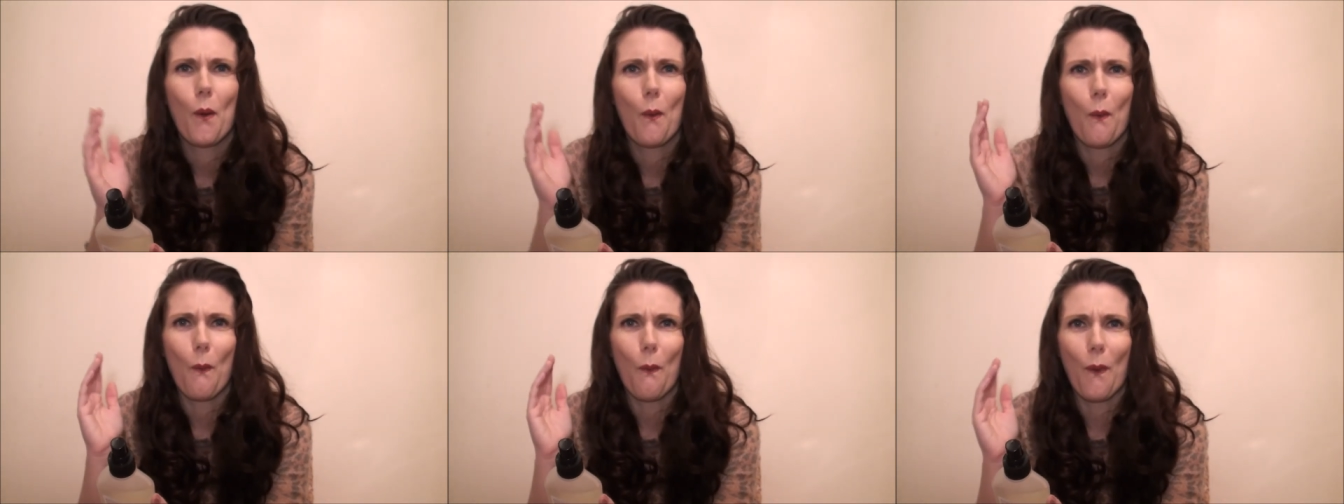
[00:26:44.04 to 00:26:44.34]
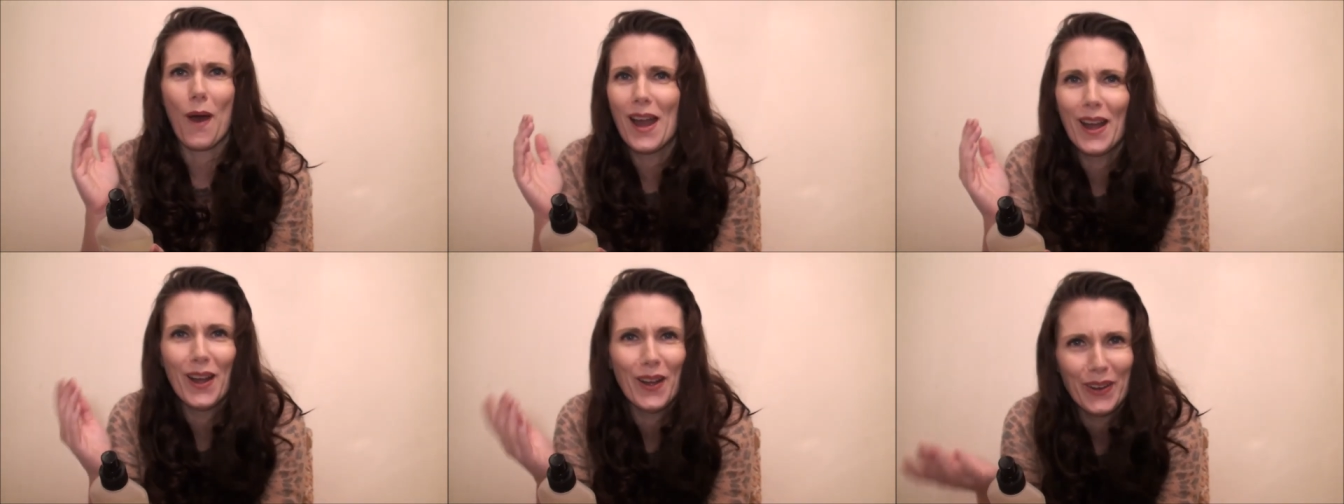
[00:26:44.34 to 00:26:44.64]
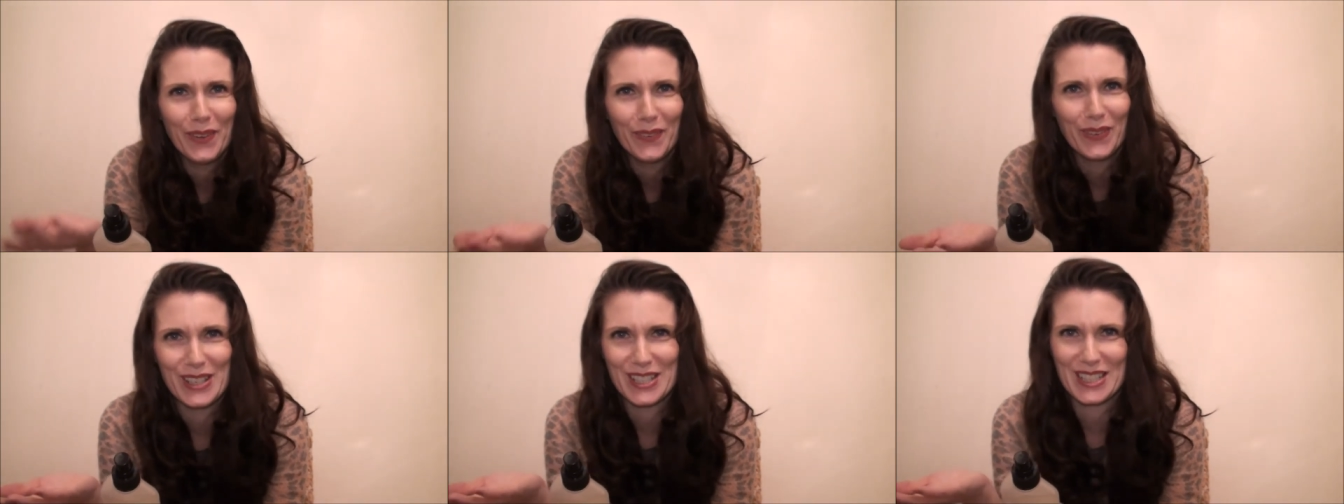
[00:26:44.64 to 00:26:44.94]

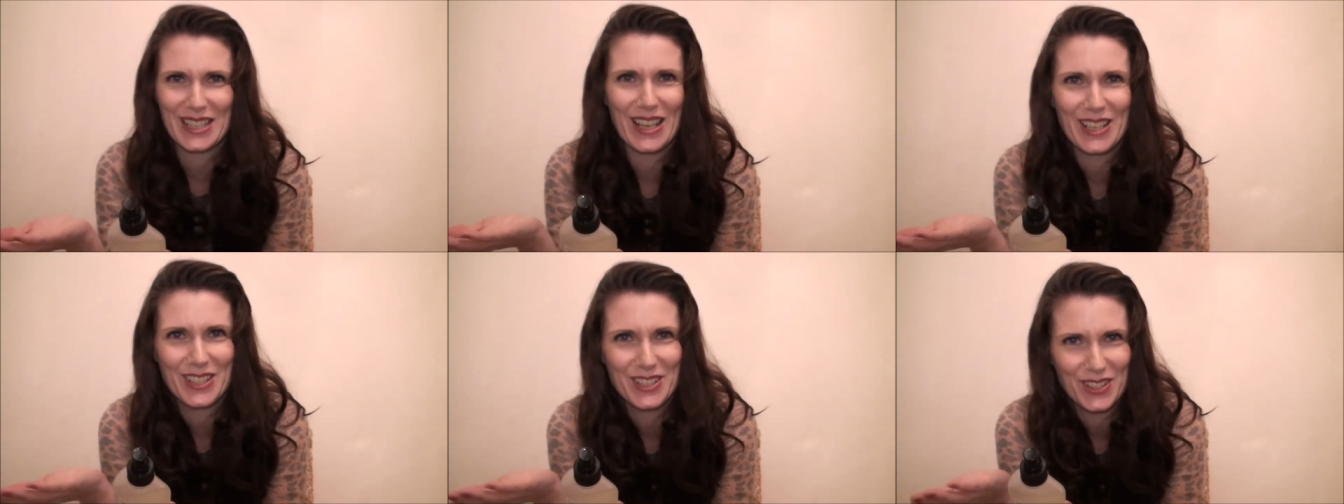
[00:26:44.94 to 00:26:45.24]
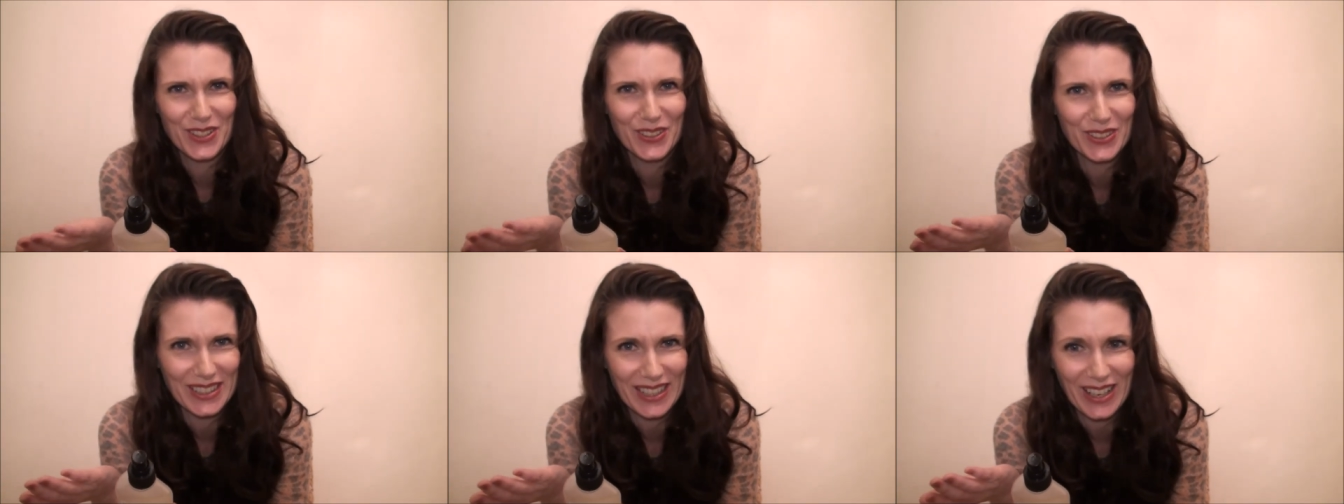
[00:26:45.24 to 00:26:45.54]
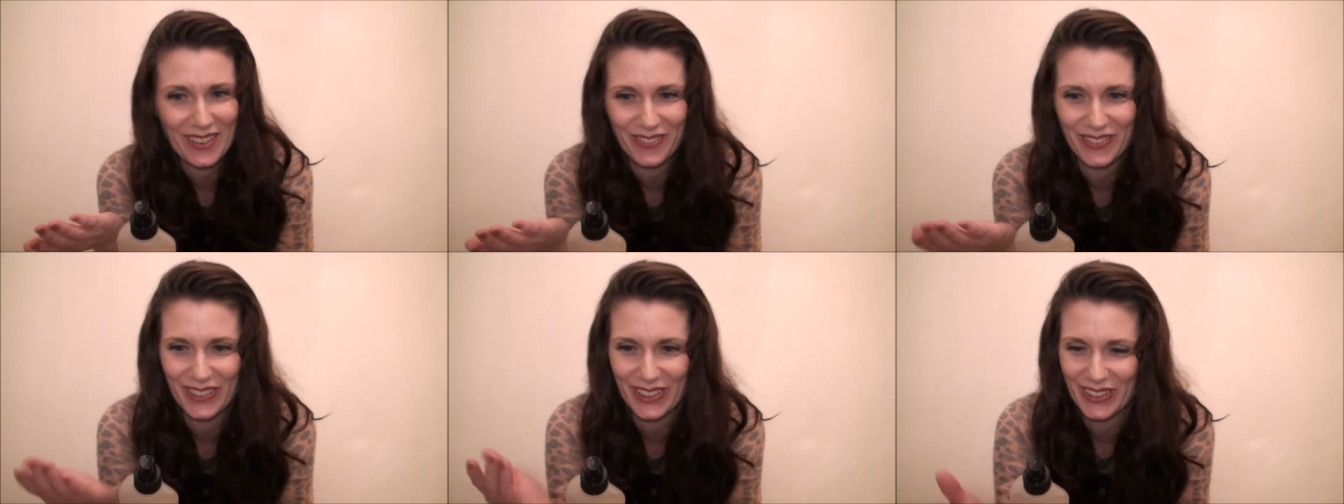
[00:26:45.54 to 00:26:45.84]
Why was this so
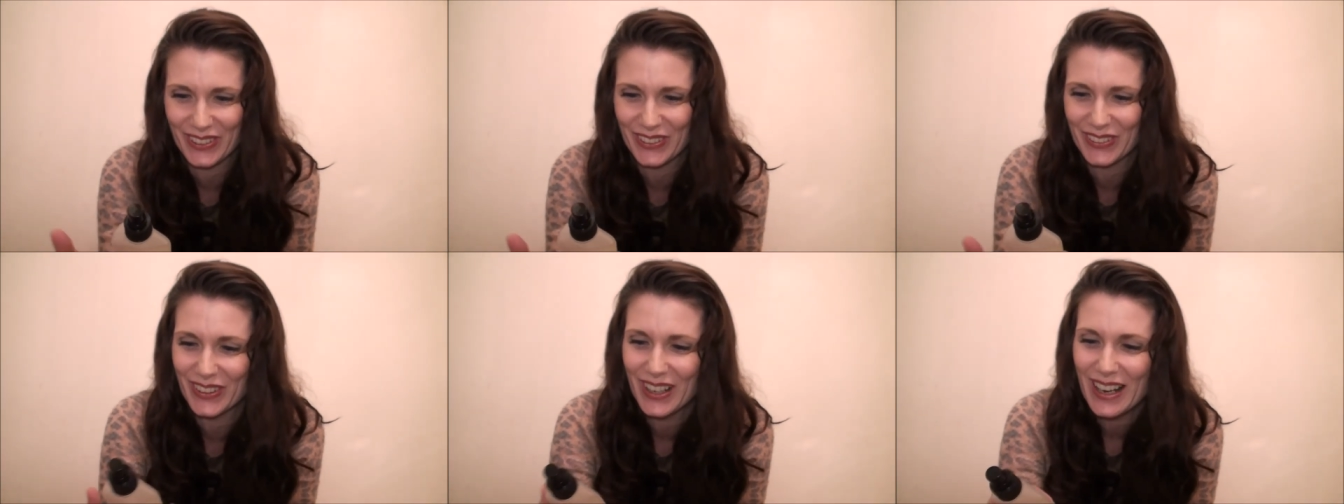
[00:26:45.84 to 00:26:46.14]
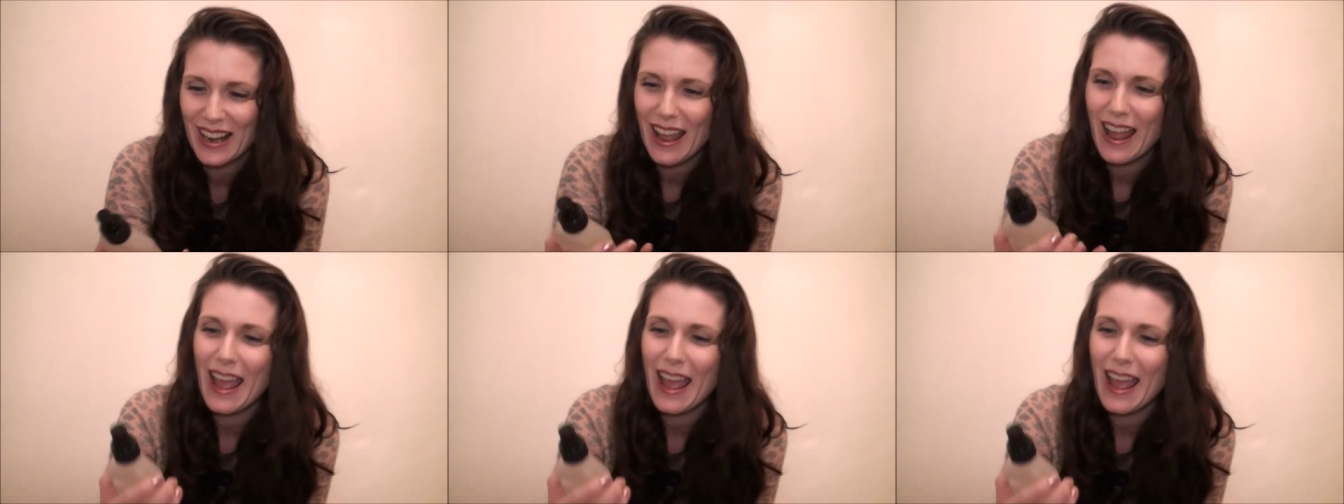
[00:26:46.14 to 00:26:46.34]
difficult?